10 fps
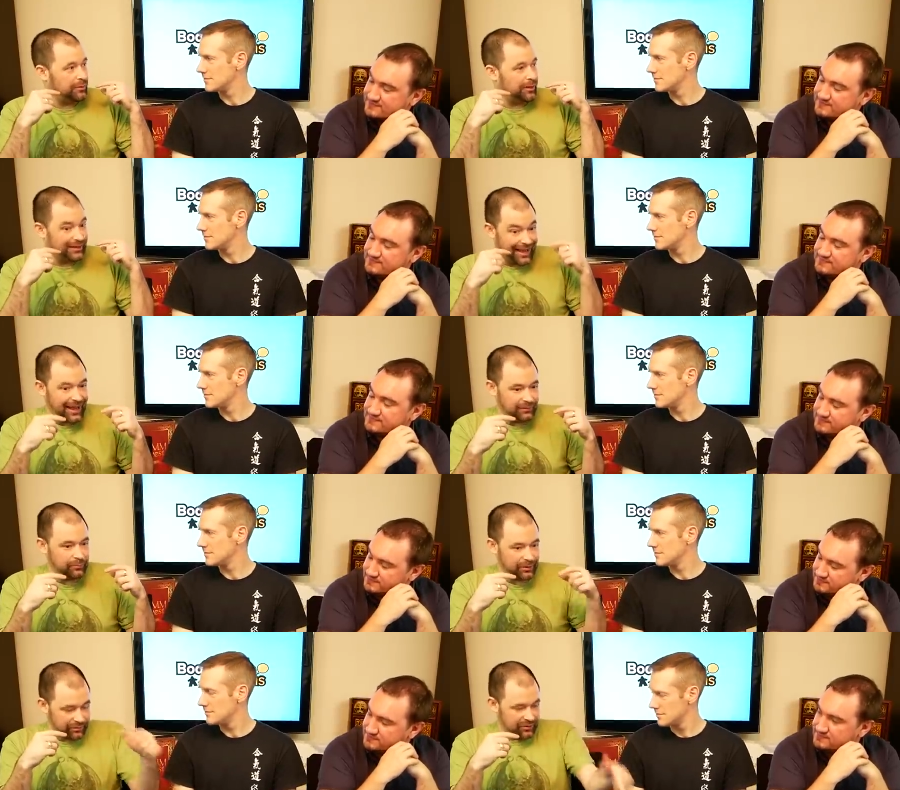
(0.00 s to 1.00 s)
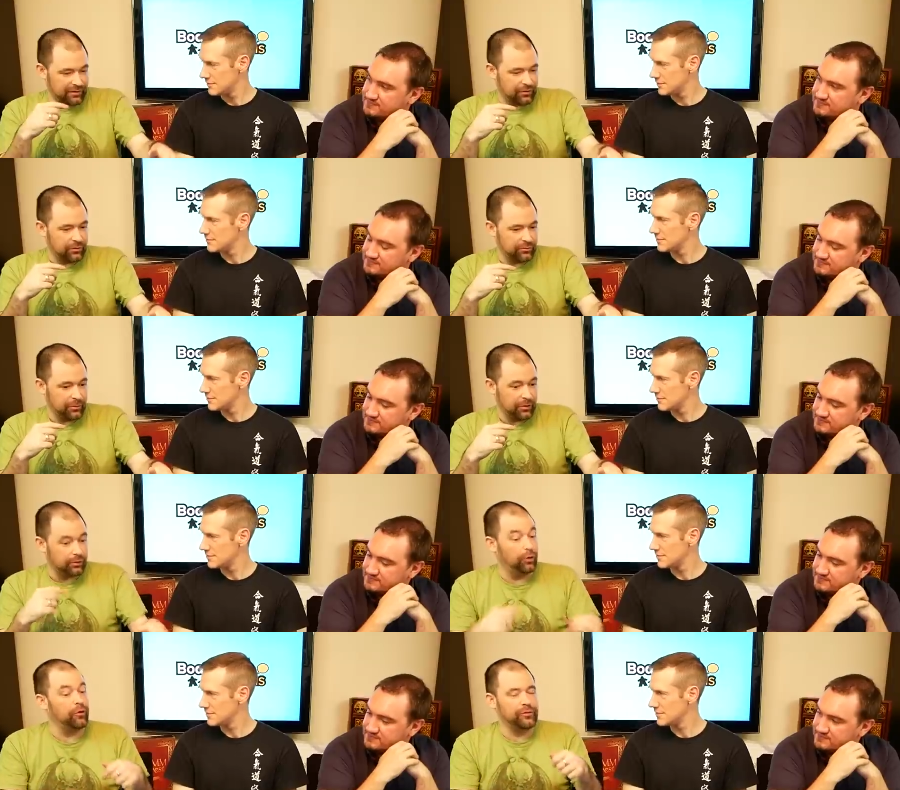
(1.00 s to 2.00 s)
Speaker 1: again because that's got spot
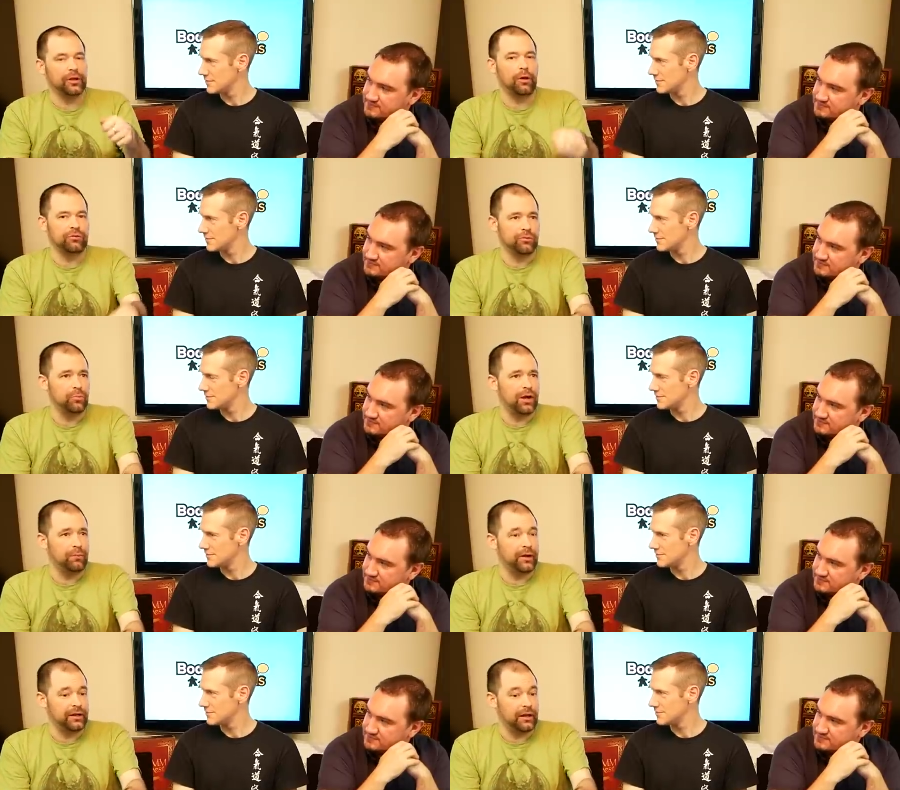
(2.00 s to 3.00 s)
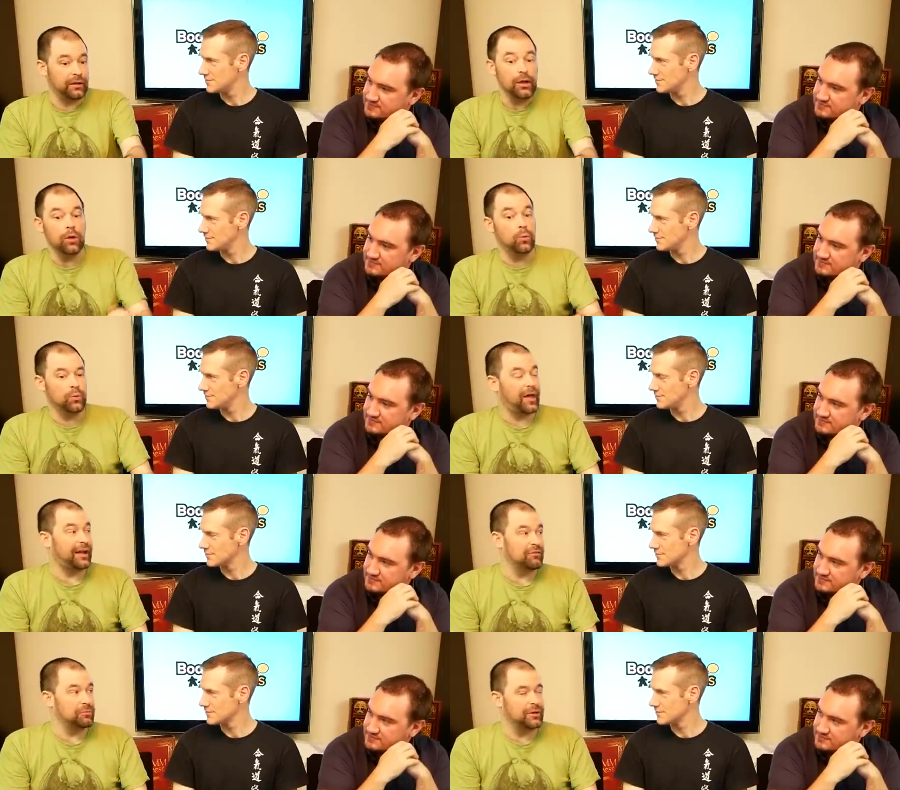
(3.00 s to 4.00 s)
gone. Or if they go somewhere where you go, oh, that
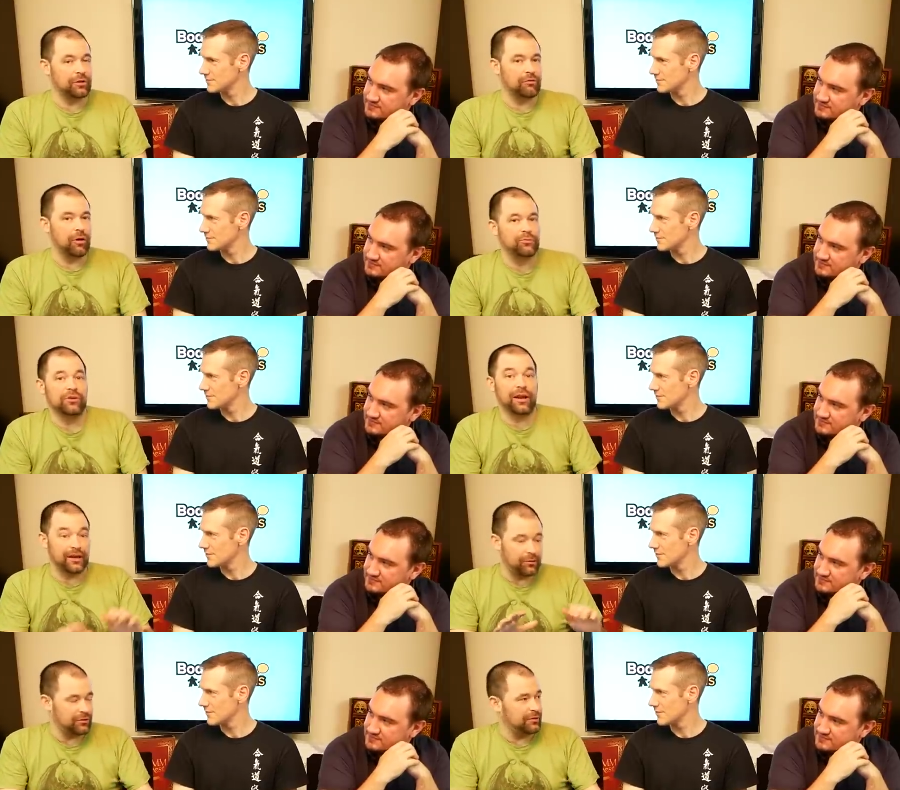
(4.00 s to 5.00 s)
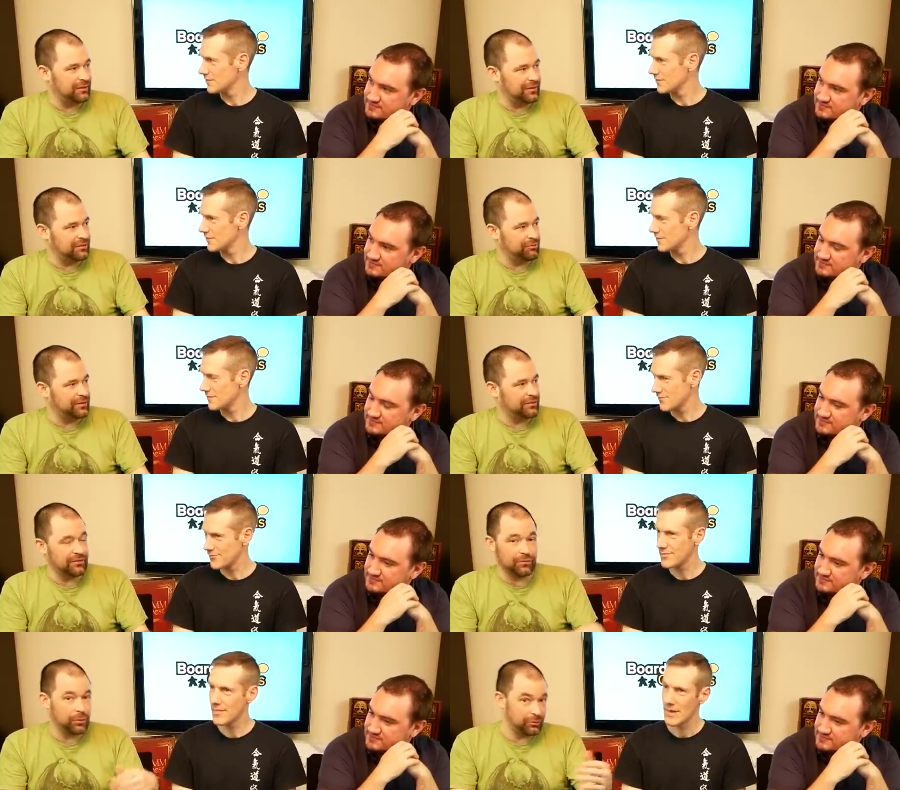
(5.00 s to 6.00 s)
gives me another option, I now need to
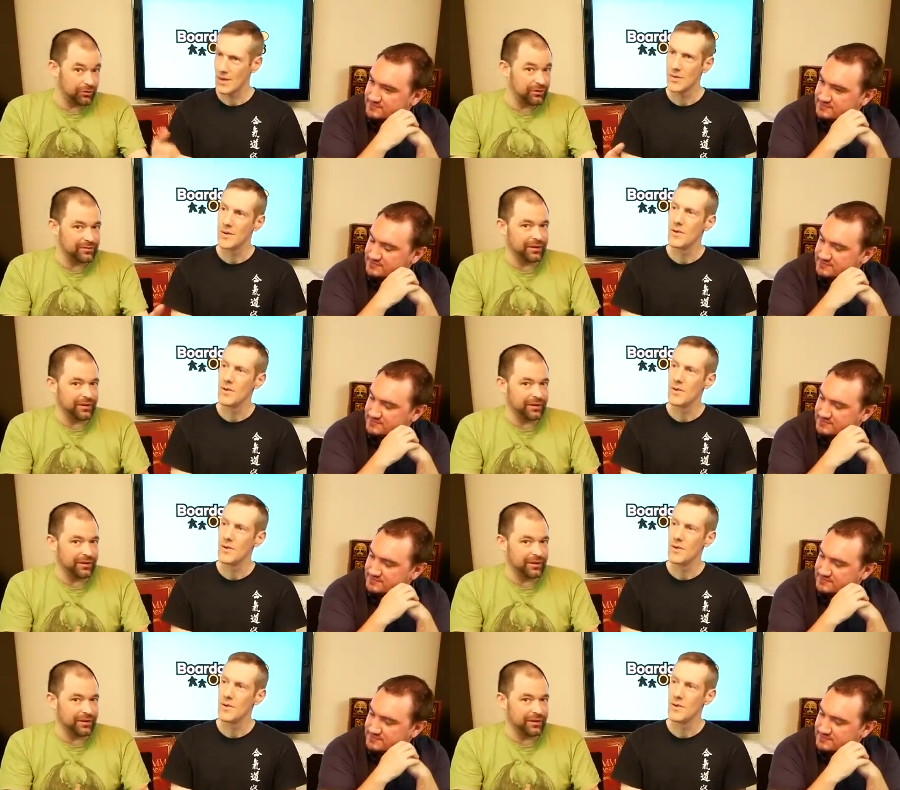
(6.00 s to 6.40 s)
reassess the one I was going to